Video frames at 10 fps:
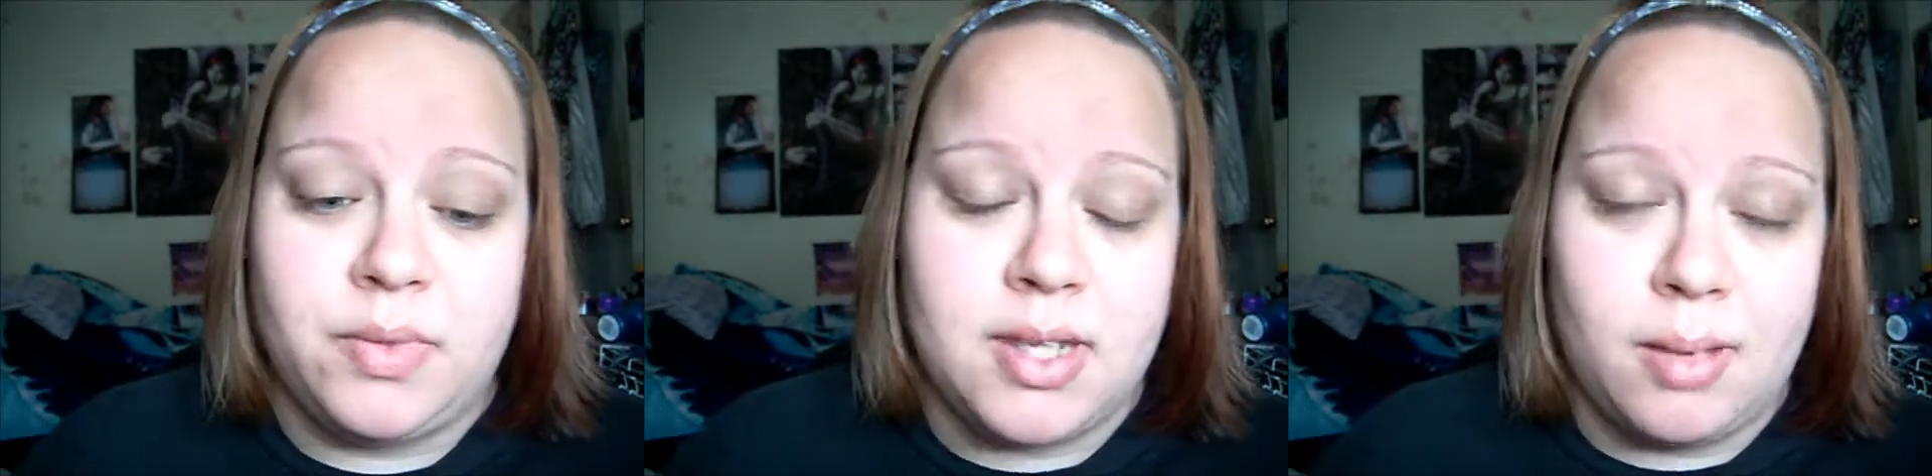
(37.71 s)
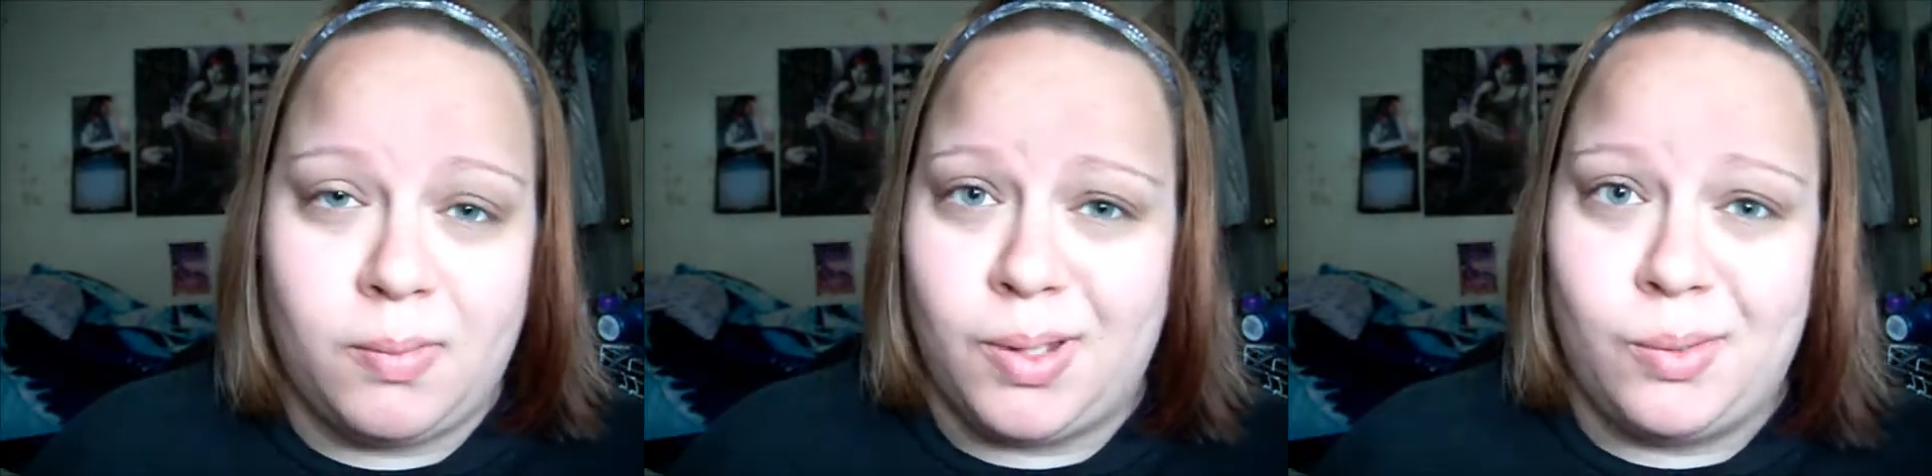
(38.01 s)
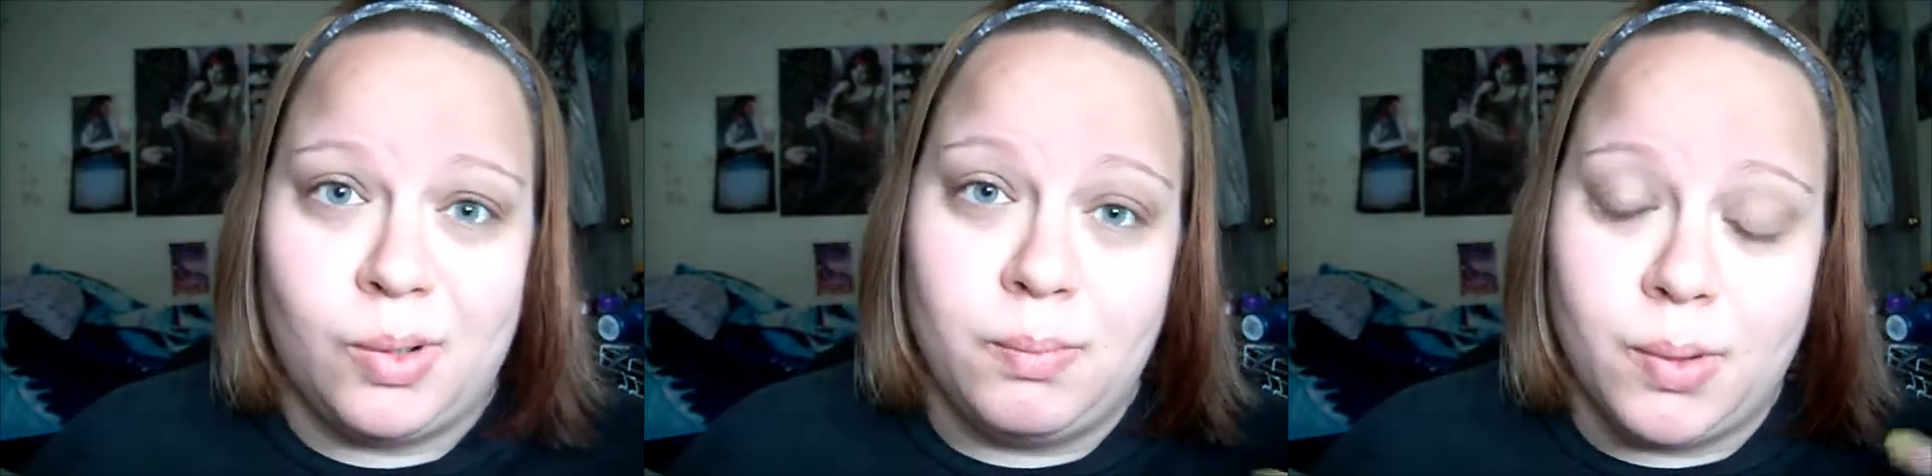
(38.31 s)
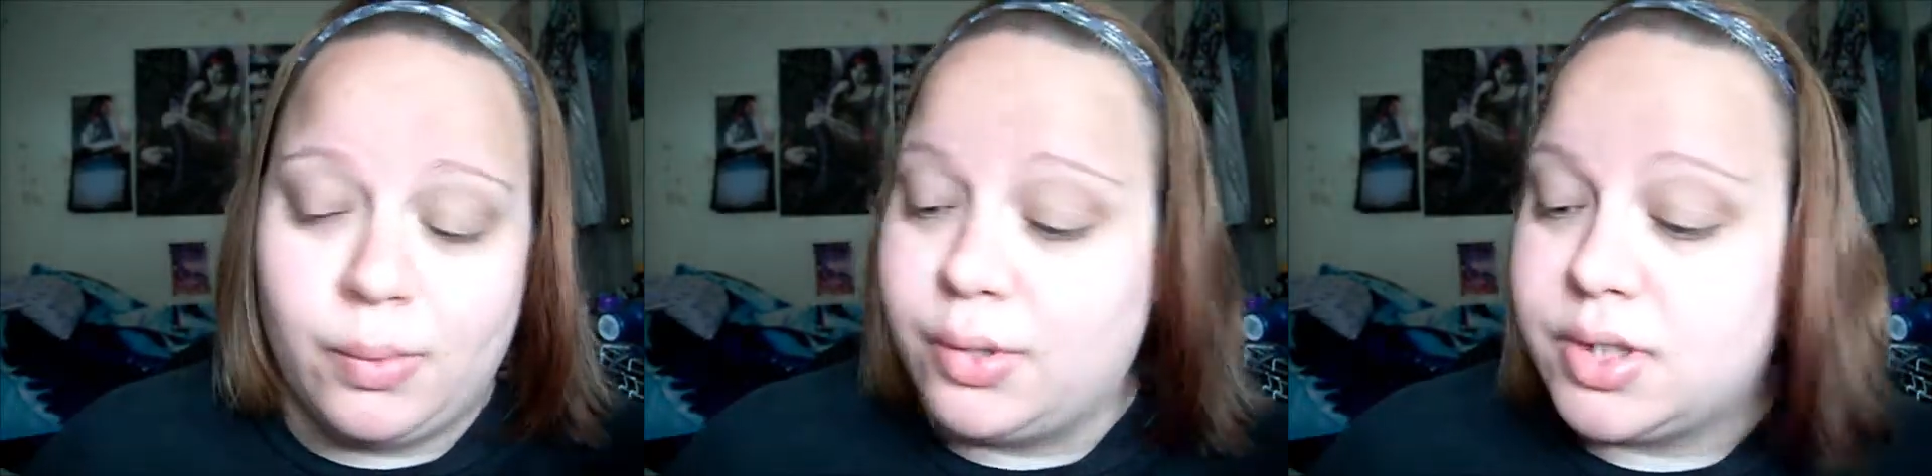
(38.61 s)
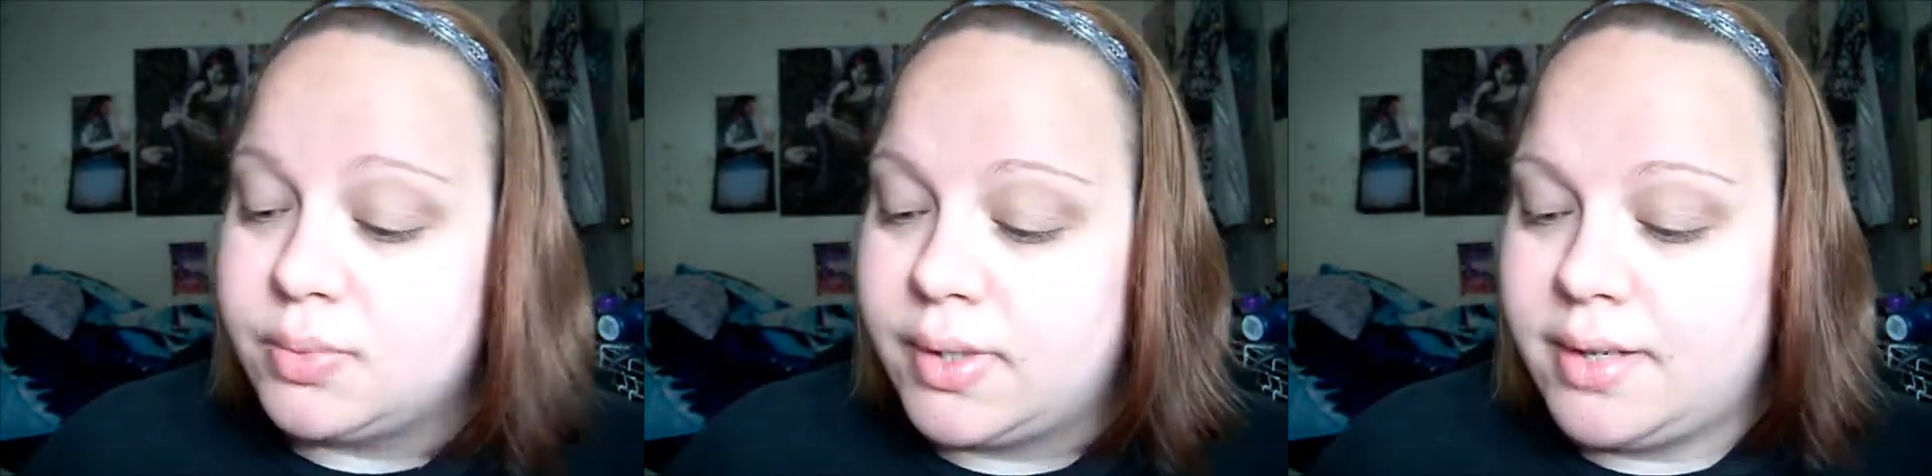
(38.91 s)
down below or both or
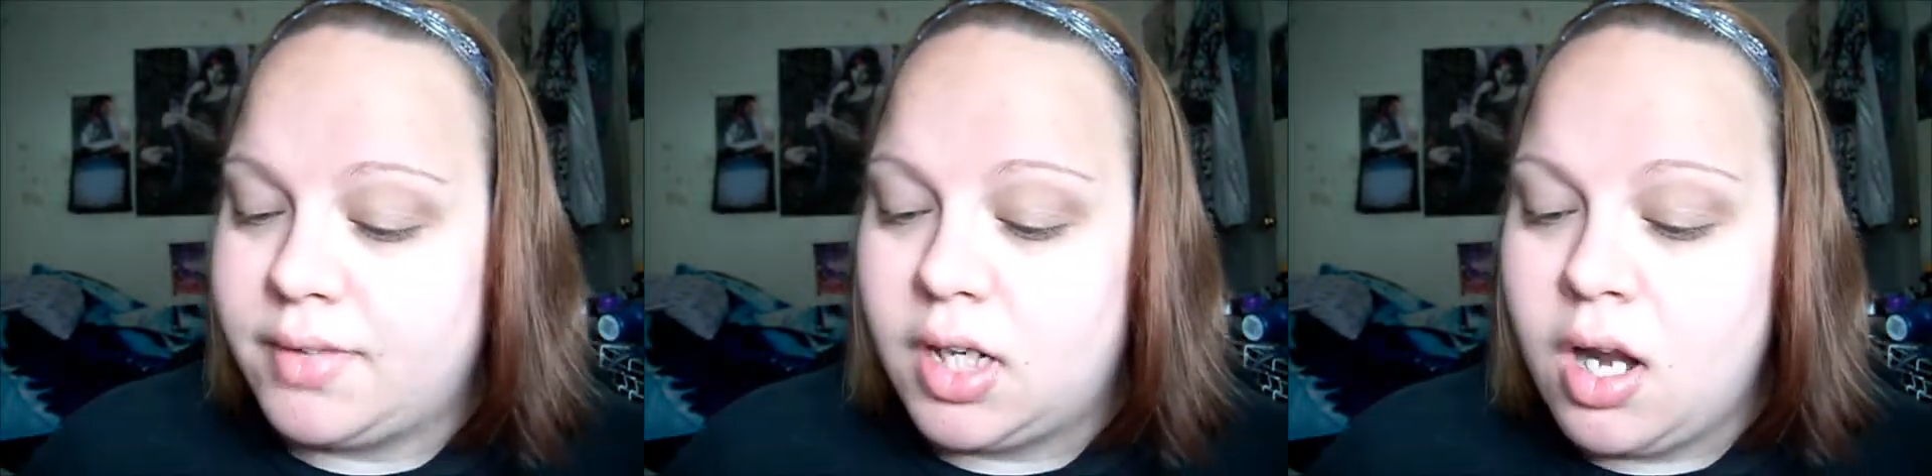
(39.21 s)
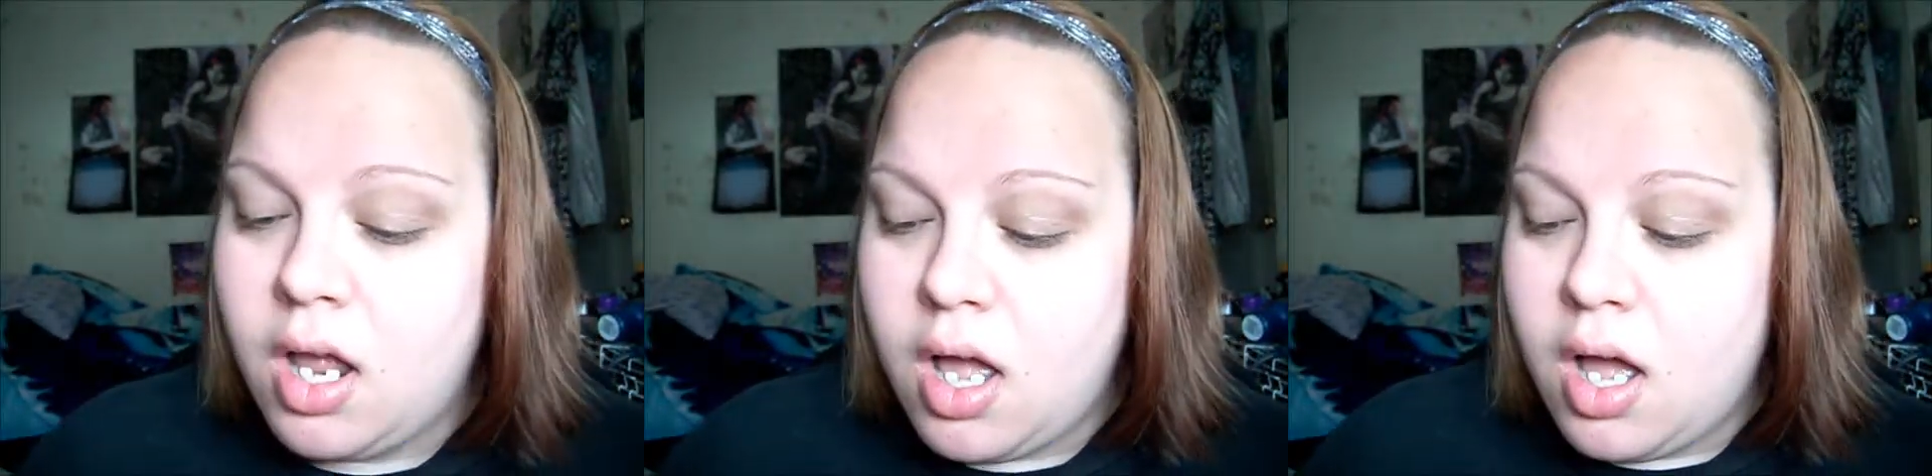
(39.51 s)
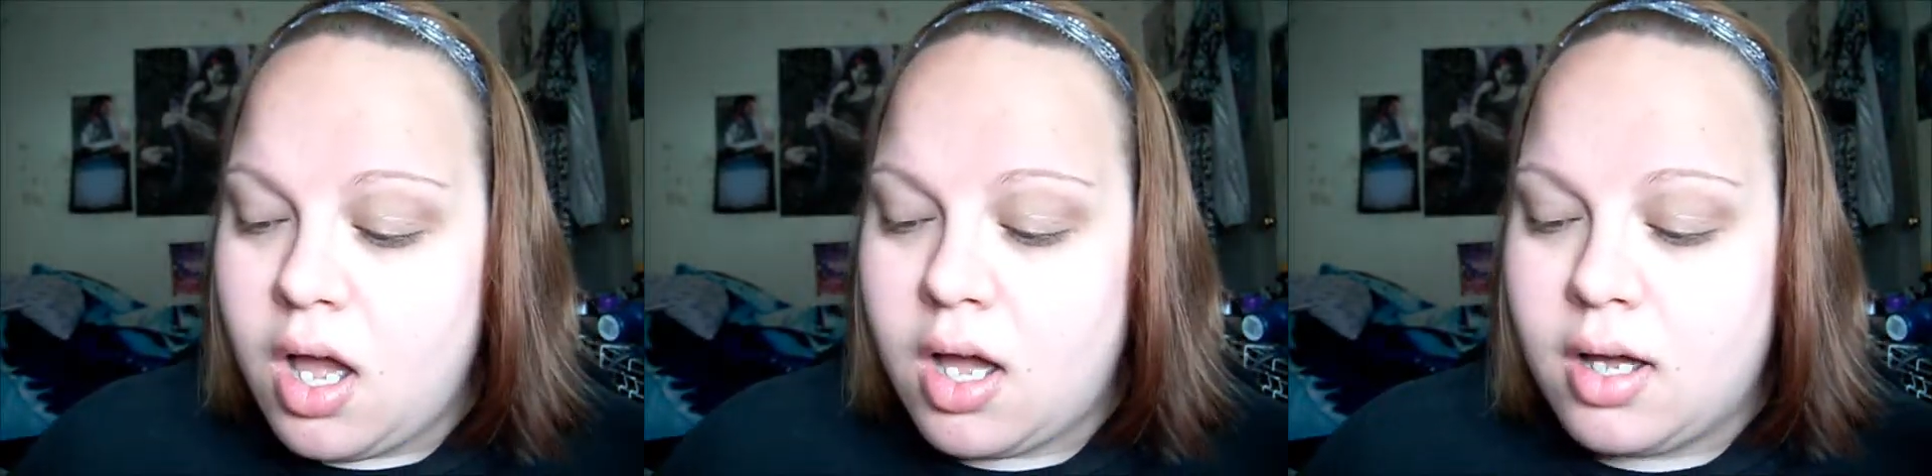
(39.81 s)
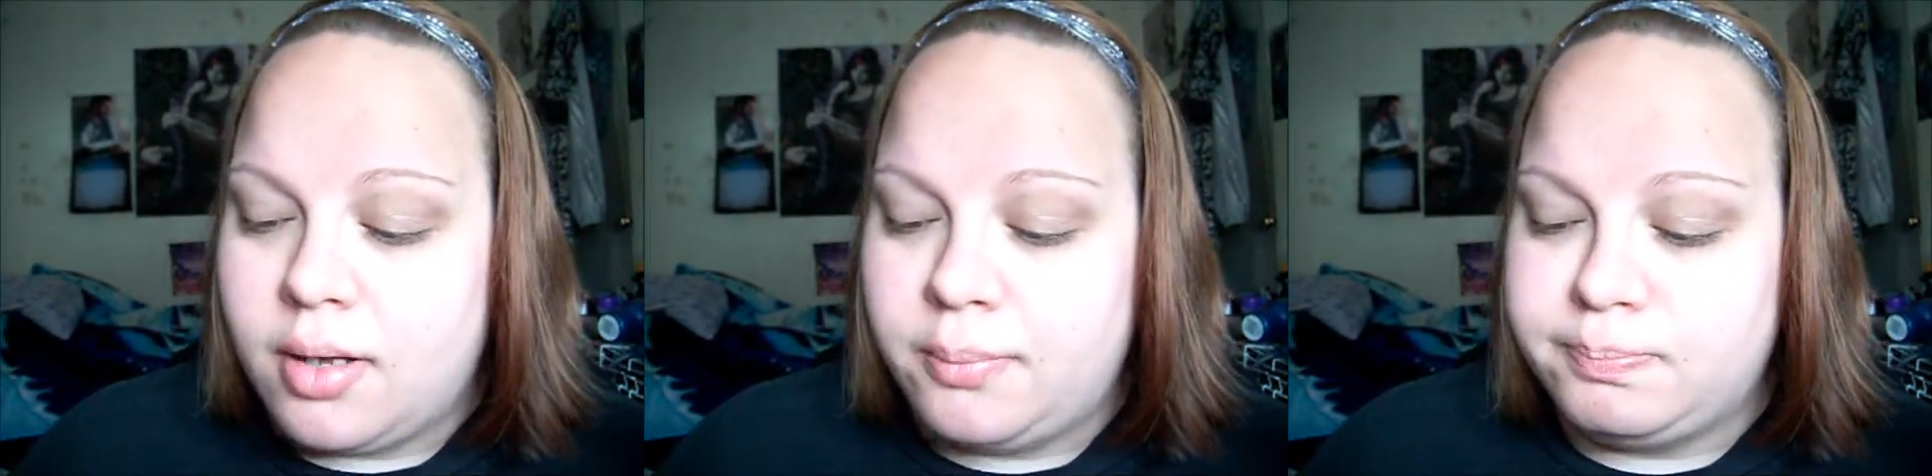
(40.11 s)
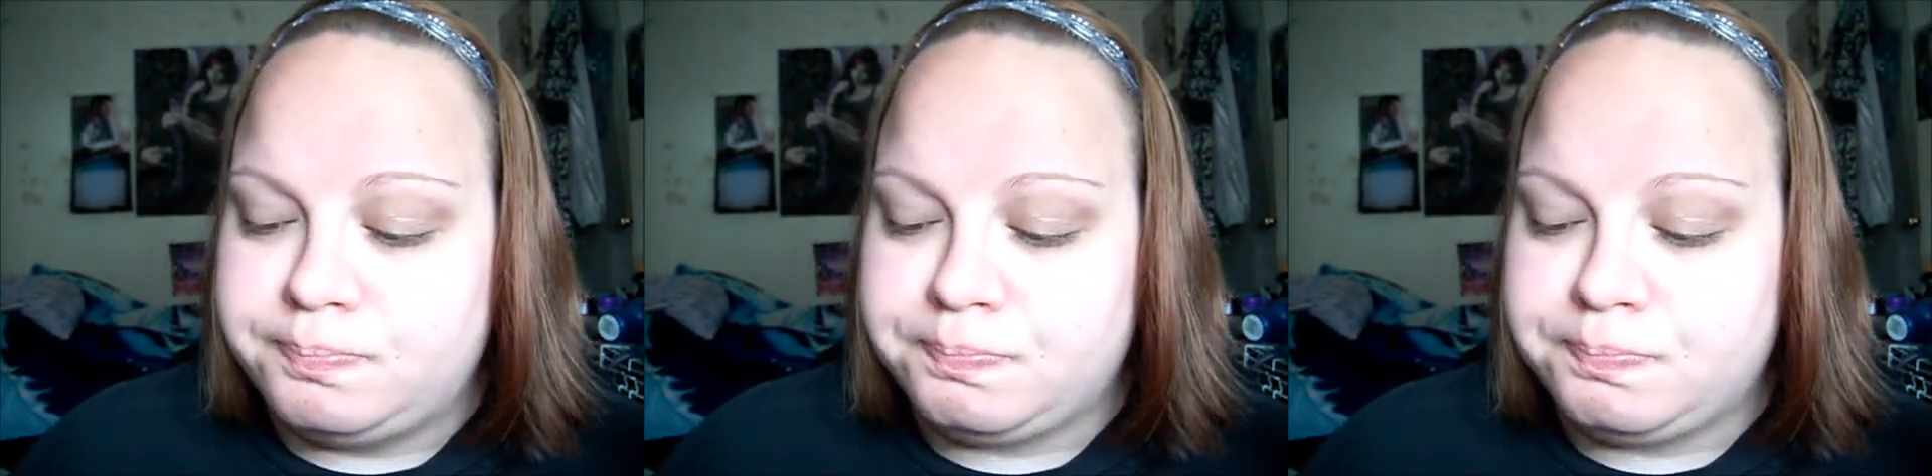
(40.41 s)
whatever. But